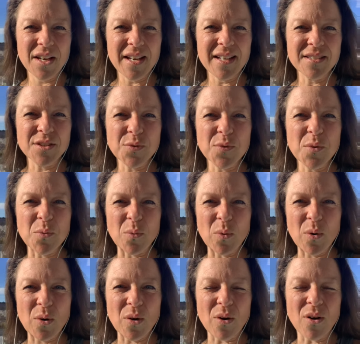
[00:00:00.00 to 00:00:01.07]
as if it
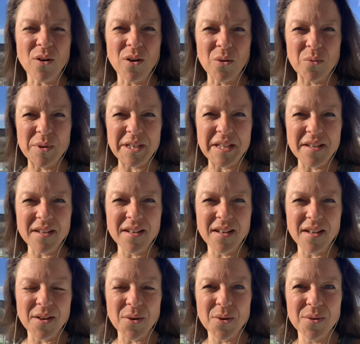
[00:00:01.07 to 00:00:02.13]
were already
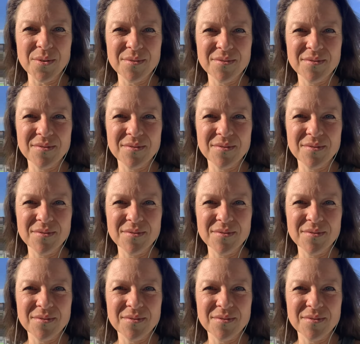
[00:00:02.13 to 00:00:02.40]
here.